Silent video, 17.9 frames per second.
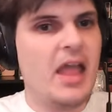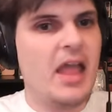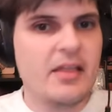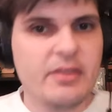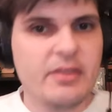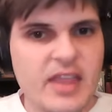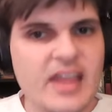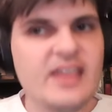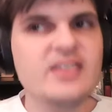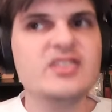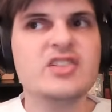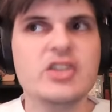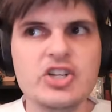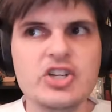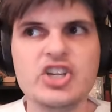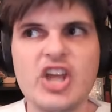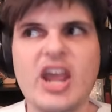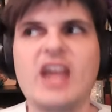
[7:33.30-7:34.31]
Things
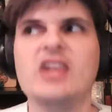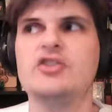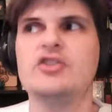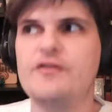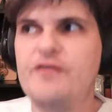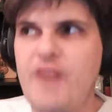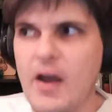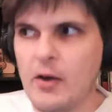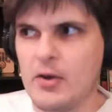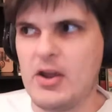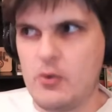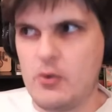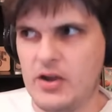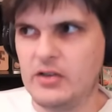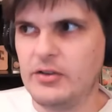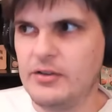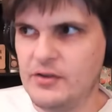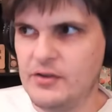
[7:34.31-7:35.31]
can change very
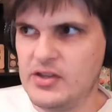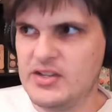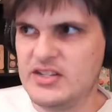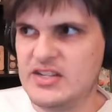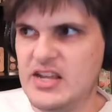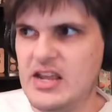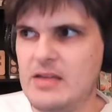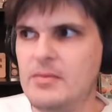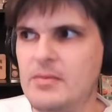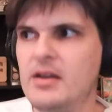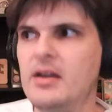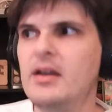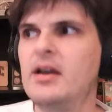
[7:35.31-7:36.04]
quickly for this team.